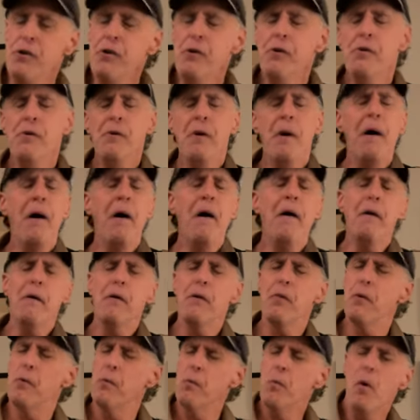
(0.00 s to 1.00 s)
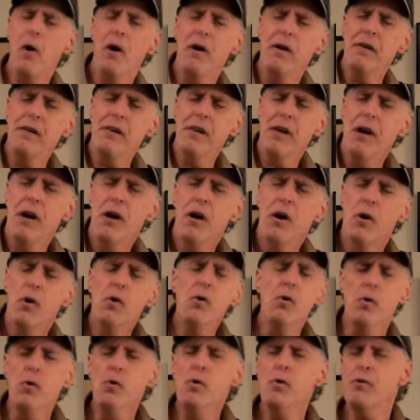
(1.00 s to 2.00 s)
you are the one
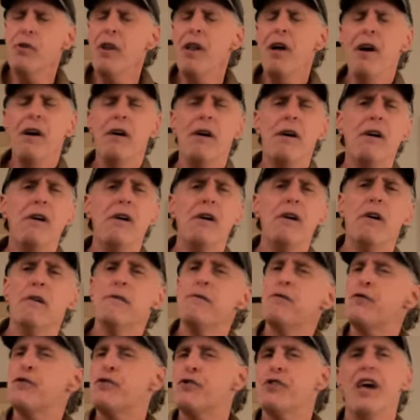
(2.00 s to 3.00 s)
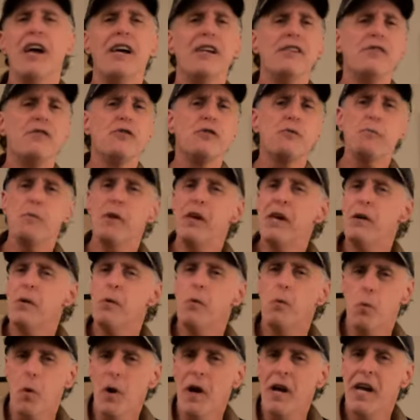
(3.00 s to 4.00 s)
whose love sends me
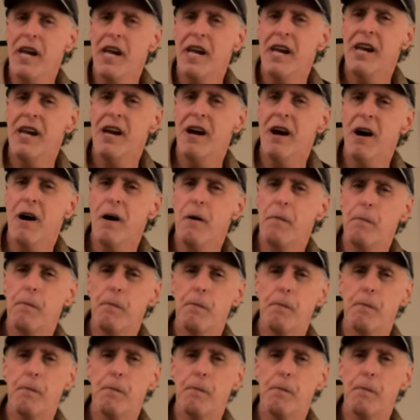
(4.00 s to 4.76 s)
way up